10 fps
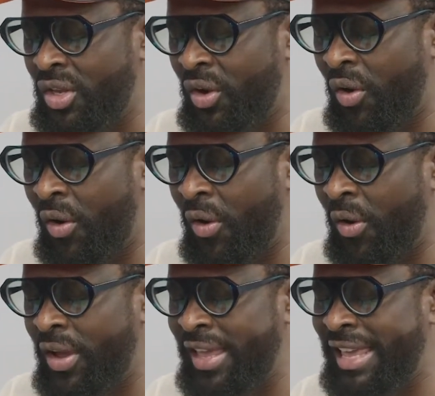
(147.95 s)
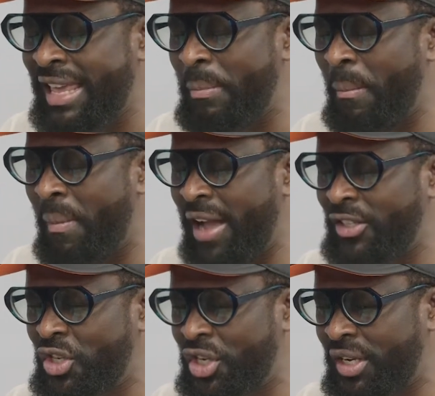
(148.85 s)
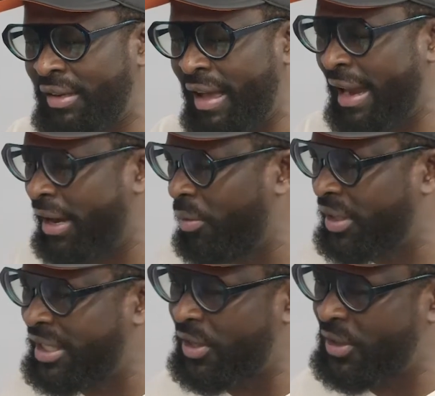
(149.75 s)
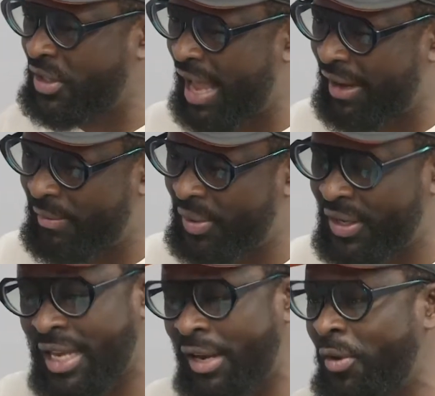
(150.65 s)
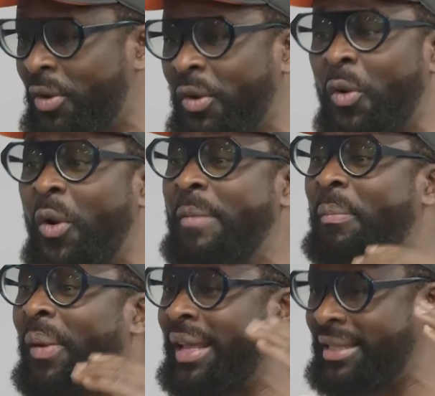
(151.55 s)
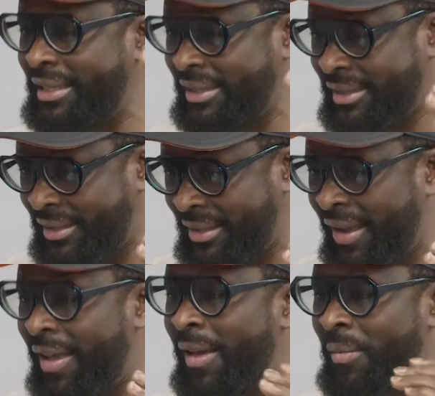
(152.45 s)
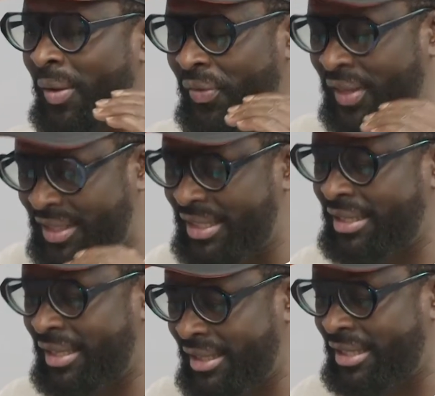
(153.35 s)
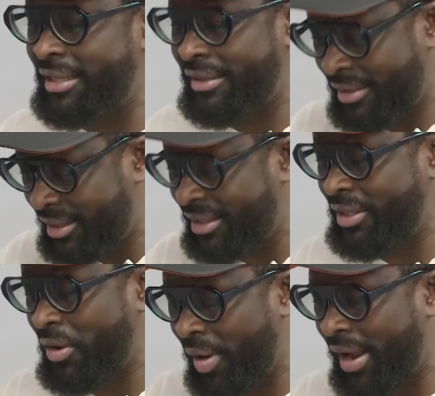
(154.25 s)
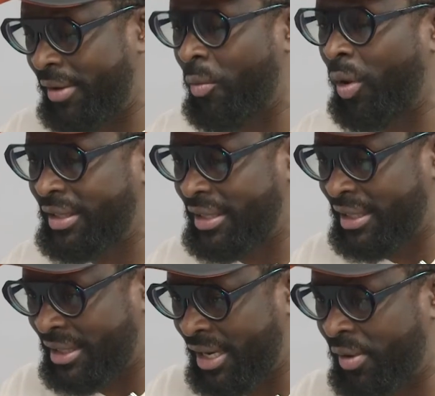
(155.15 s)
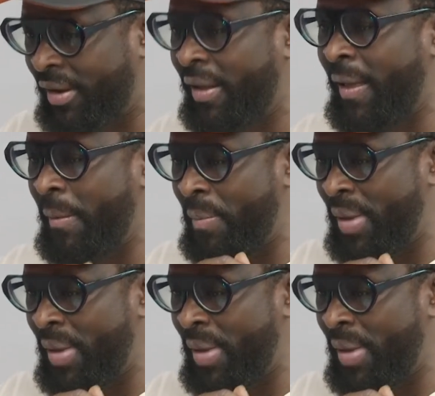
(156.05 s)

your emerging, and I don't want to say your stardom because I know you're going places, but this is great. What's the secret